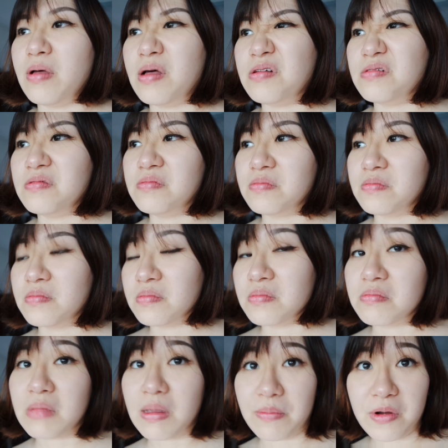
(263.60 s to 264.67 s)
well,
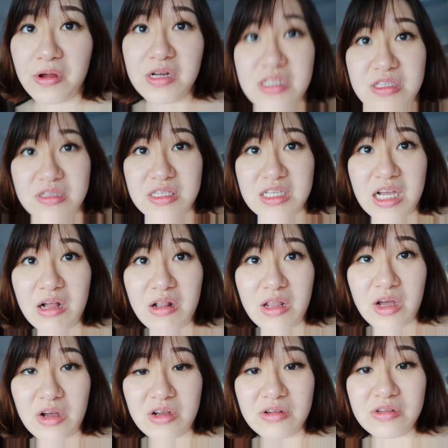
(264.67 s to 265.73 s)
the point is to see how
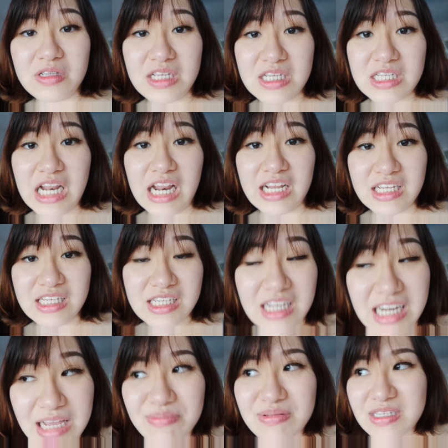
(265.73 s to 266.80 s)
long this
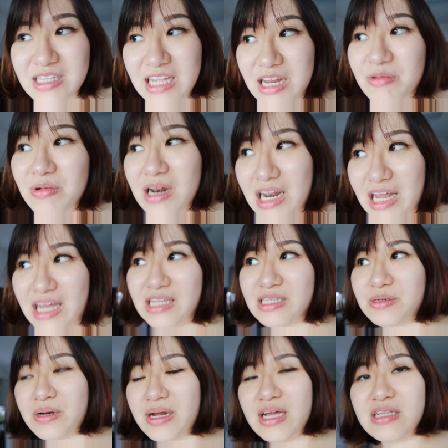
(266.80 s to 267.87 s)
lip stain would
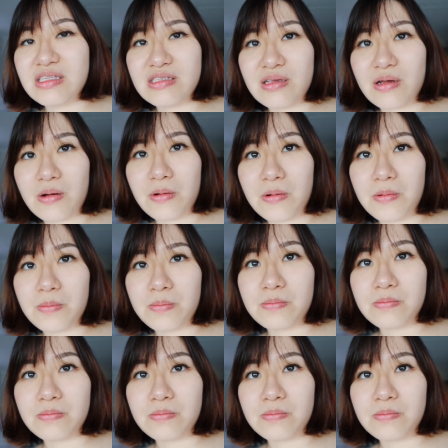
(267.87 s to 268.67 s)
last, right? So